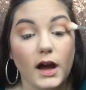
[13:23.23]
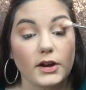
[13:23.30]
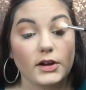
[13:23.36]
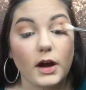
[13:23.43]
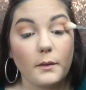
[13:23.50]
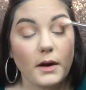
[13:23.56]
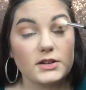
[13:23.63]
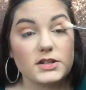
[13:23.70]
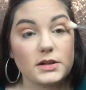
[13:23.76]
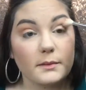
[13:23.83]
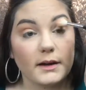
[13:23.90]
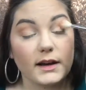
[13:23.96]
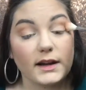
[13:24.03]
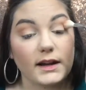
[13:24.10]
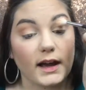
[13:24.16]
Are y'all watching
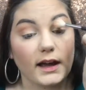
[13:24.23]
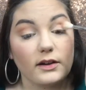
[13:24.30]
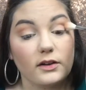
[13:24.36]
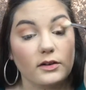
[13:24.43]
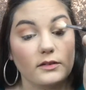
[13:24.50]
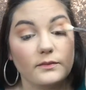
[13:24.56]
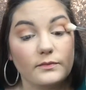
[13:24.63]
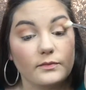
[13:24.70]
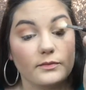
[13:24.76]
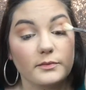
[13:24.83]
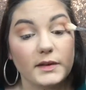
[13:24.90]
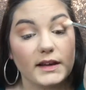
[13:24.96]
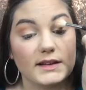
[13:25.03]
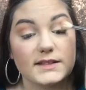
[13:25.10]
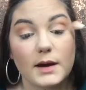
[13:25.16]
American Idol?
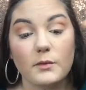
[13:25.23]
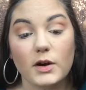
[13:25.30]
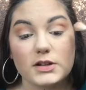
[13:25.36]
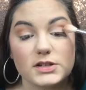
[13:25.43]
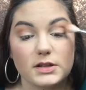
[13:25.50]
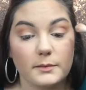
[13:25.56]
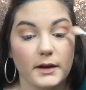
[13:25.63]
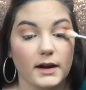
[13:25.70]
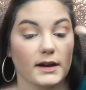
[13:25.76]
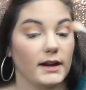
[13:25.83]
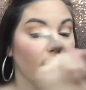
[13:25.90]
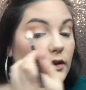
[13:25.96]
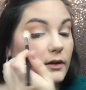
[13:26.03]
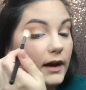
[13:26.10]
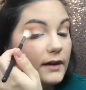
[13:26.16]
Because I'm watching American Idol.